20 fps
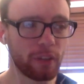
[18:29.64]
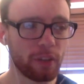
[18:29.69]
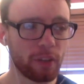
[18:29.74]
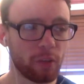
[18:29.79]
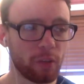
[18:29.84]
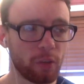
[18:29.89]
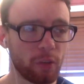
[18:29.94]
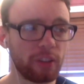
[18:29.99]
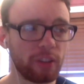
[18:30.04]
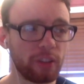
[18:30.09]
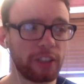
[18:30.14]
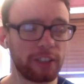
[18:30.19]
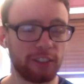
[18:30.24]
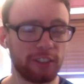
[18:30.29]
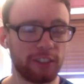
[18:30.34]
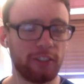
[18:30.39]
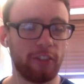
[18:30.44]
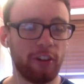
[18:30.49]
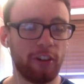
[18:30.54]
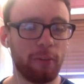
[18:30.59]
we'll need to
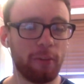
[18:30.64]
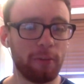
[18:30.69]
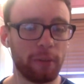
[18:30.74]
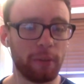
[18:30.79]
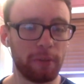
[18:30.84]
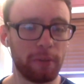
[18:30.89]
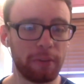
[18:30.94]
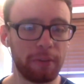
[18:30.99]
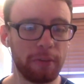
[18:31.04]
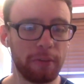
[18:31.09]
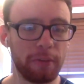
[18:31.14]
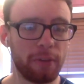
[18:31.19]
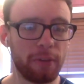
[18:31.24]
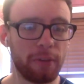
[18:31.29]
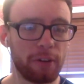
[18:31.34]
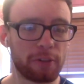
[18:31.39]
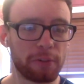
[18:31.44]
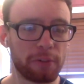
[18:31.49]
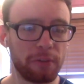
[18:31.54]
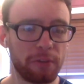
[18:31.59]
turn up in the midfield
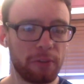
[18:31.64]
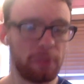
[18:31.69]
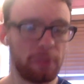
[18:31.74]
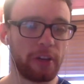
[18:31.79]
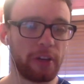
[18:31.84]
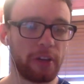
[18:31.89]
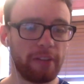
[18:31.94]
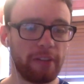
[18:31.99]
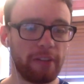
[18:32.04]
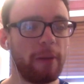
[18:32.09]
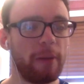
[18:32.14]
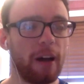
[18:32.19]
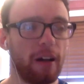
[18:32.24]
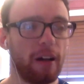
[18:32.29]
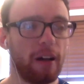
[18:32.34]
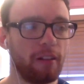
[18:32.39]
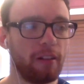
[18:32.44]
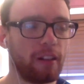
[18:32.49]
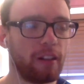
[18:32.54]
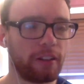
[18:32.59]
first before we can have a
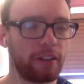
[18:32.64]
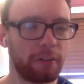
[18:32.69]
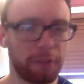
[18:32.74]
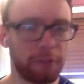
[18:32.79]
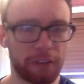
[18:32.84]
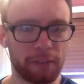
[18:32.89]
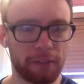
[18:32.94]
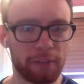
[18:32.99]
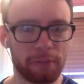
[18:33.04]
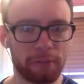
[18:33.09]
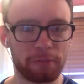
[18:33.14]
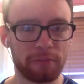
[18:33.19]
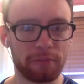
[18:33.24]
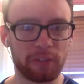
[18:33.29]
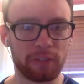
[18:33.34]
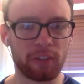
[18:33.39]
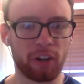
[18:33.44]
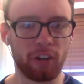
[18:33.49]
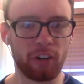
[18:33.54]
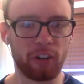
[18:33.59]
battle. I don't think we've
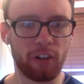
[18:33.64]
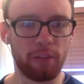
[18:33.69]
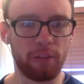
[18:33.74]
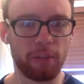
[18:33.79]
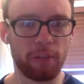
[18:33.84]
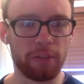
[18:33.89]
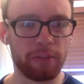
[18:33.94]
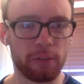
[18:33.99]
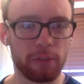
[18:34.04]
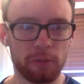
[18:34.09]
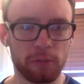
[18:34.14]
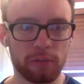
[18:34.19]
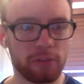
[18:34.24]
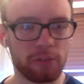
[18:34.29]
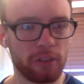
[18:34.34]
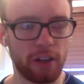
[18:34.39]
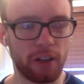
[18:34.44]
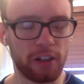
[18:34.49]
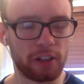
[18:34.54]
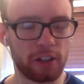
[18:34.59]
turned up midfield the
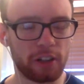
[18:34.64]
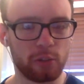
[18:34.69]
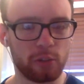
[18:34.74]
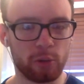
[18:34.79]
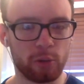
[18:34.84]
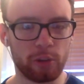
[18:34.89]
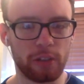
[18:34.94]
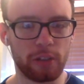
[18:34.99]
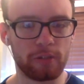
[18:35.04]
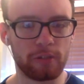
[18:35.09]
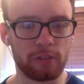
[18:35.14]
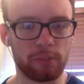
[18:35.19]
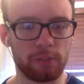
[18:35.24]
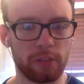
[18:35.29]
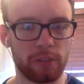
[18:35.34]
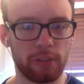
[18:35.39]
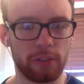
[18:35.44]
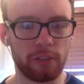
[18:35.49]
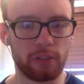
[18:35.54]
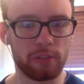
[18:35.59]
last 2 times I've played
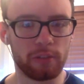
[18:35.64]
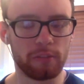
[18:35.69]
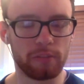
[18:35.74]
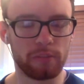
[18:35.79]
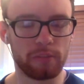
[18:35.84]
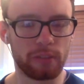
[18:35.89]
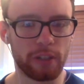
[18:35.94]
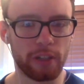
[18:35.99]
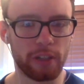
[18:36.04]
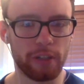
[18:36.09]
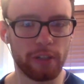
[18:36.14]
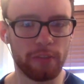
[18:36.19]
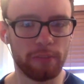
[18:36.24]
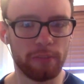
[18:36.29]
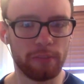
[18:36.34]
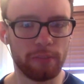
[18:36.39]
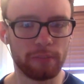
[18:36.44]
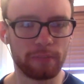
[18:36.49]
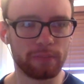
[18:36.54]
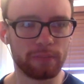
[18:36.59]
them.
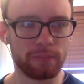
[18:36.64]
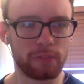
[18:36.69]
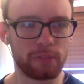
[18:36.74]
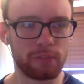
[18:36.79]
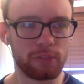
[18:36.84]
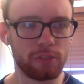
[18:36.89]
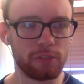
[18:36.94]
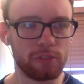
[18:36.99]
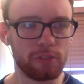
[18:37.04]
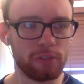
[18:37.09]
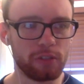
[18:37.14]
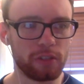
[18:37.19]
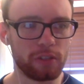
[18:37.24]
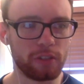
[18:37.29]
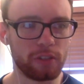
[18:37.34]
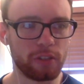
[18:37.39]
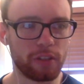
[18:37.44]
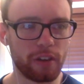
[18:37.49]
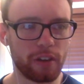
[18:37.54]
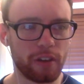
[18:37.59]
So,
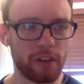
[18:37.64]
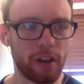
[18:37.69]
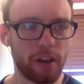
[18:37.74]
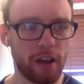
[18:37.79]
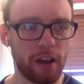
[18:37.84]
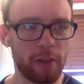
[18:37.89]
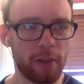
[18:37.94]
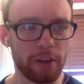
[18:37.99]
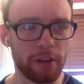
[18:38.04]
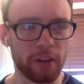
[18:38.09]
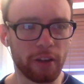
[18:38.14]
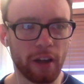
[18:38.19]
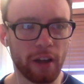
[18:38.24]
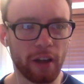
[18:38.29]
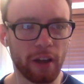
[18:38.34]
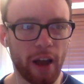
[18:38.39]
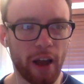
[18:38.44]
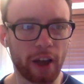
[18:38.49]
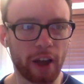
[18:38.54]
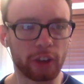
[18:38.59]
I mean,
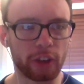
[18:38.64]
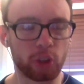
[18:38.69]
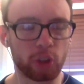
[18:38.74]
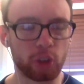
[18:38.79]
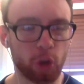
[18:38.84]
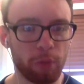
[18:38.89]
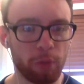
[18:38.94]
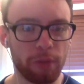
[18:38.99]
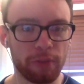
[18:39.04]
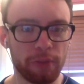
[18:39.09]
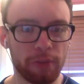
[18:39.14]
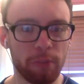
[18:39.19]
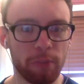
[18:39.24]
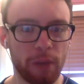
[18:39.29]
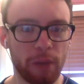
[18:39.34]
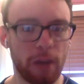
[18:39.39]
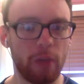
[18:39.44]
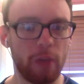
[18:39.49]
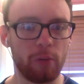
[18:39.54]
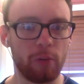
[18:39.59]
a strong midfield
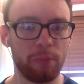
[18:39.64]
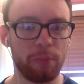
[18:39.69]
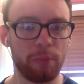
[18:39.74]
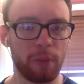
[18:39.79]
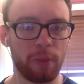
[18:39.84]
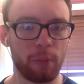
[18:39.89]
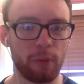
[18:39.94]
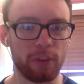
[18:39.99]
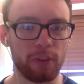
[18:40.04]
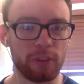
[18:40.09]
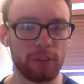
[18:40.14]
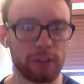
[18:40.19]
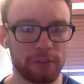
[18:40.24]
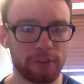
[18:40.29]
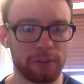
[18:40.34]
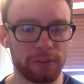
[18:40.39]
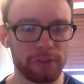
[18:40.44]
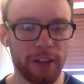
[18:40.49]
battle would be a positive.